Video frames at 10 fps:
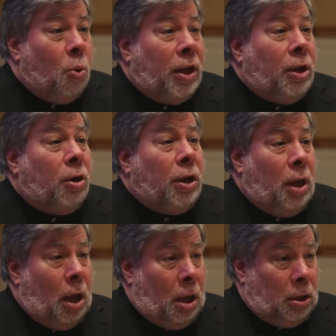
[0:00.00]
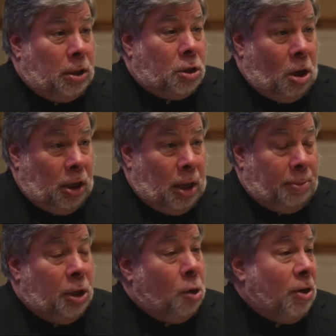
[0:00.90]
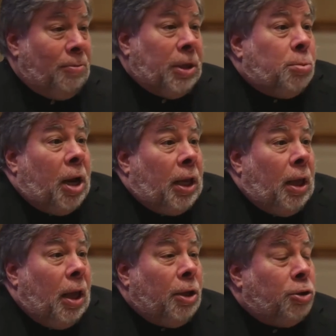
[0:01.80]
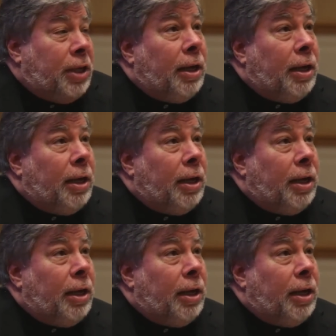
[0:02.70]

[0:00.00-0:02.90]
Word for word: when you're young and starting up and you don't have much money you yeah.